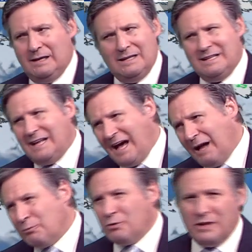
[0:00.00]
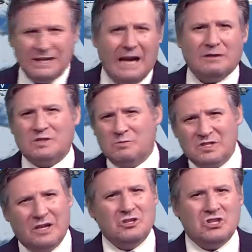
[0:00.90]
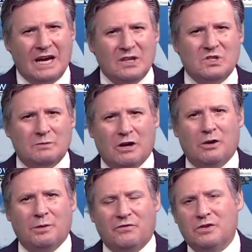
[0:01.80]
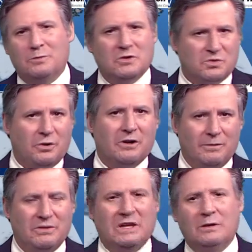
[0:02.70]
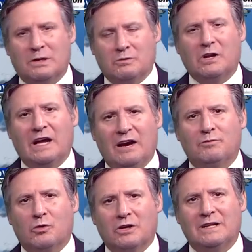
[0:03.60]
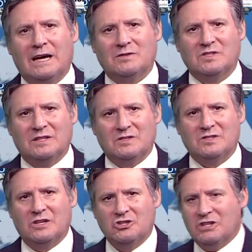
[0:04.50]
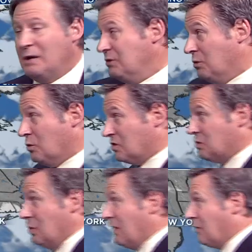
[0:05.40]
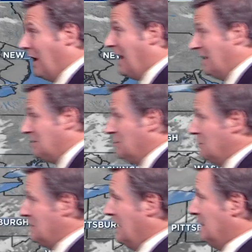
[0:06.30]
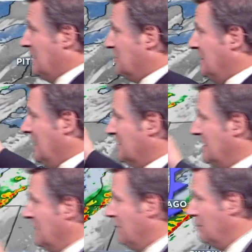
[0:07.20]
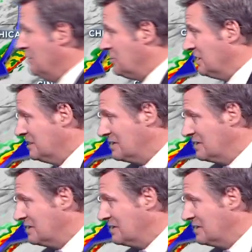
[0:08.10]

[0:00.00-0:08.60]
Not ruling out some sunshine tomorrow, but for the most part, I'm thinking that we're going to have more clouds than sunshine, with the worst weather on Tuesday, Election Day, extending from Michigan